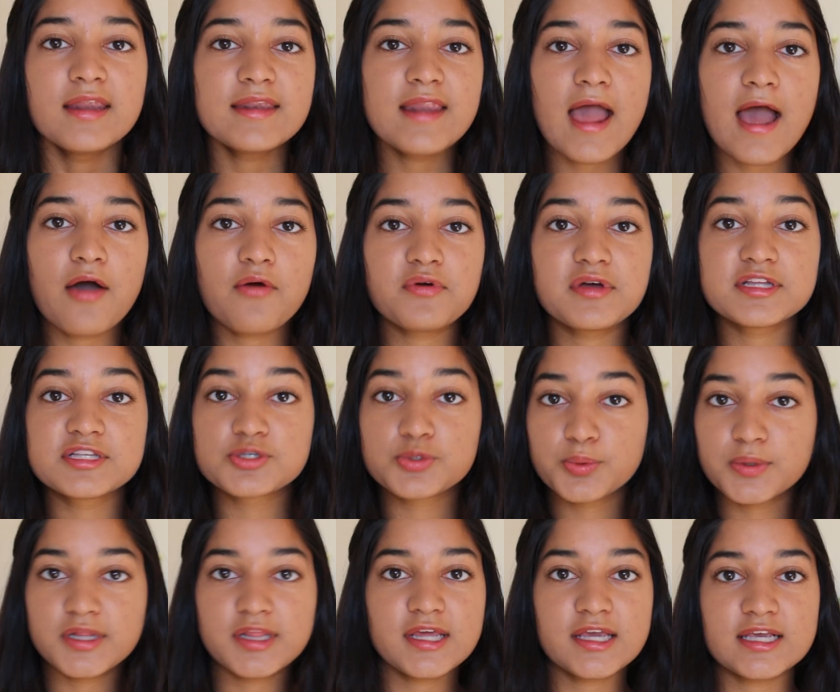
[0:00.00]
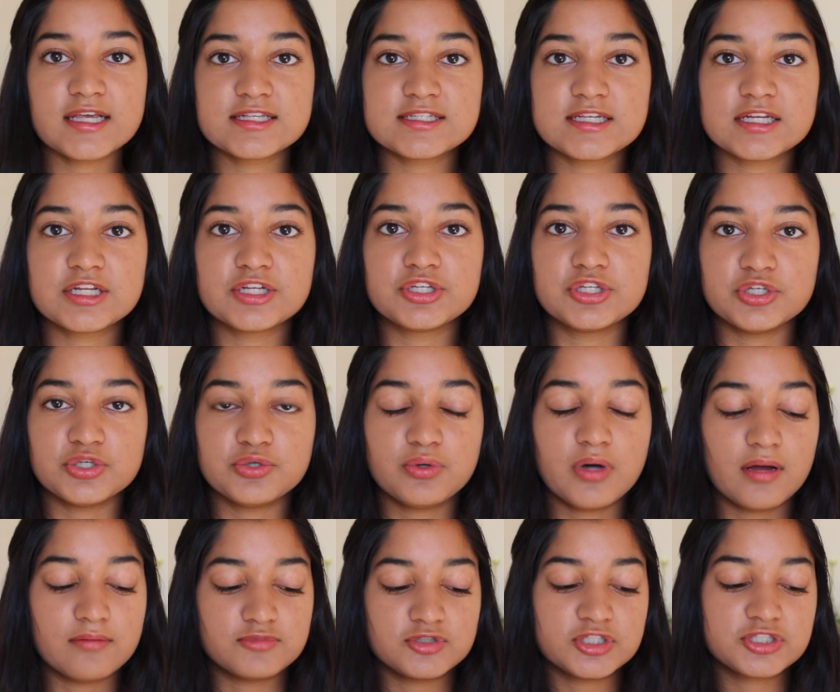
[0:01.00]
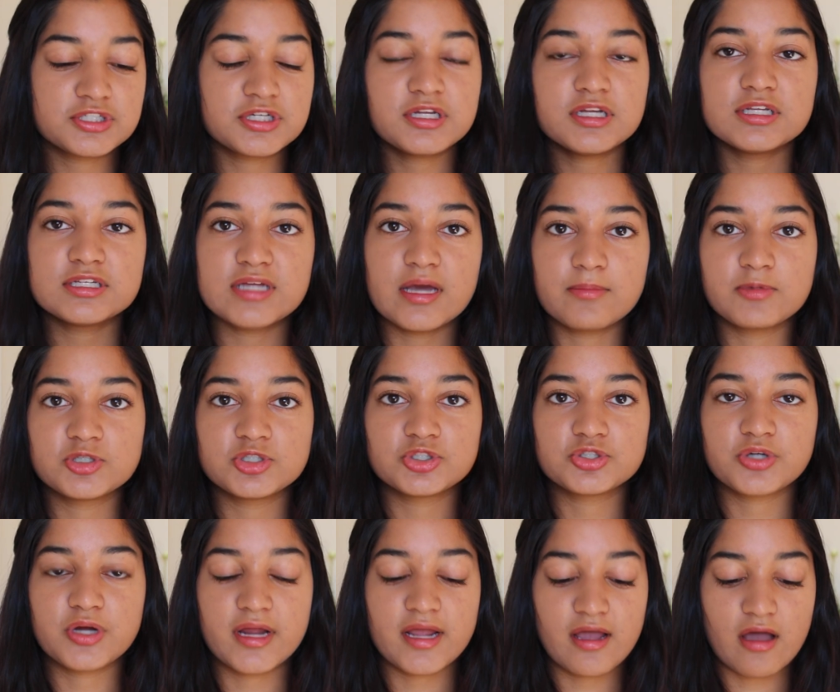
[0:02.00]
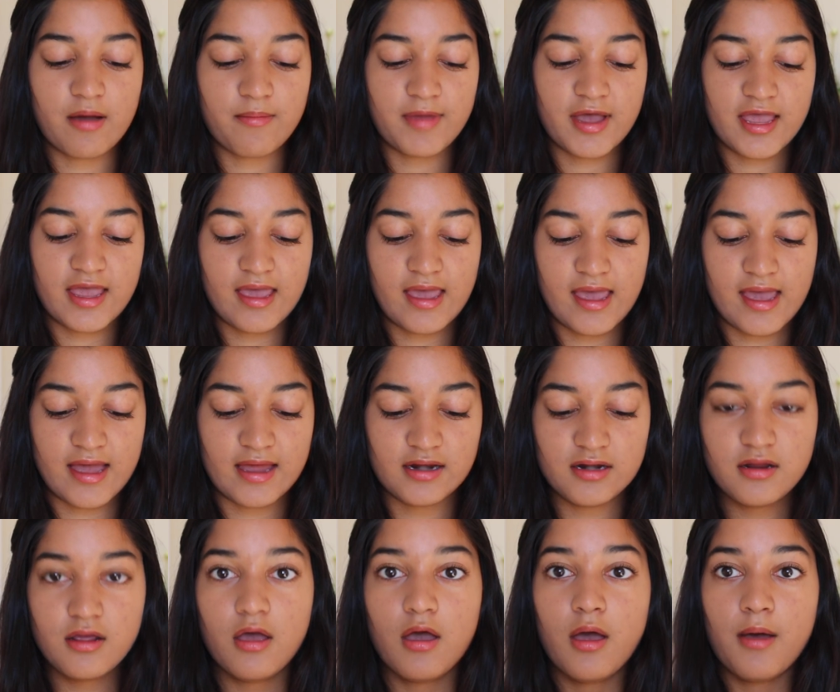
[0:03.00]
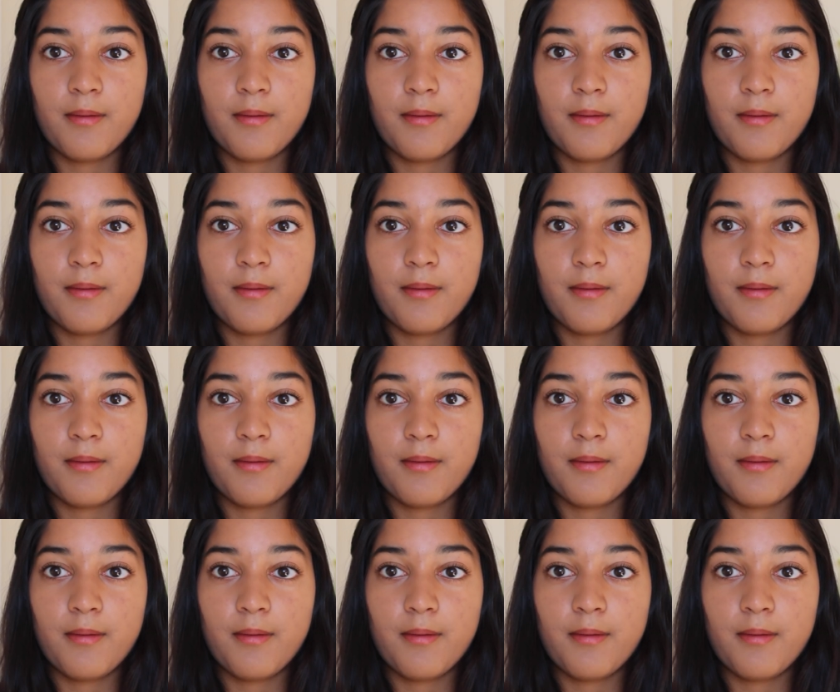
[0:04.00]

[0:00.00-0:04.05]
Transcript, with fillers: Now, it's really easy to do. I'm just gonna demonstrate on my hand,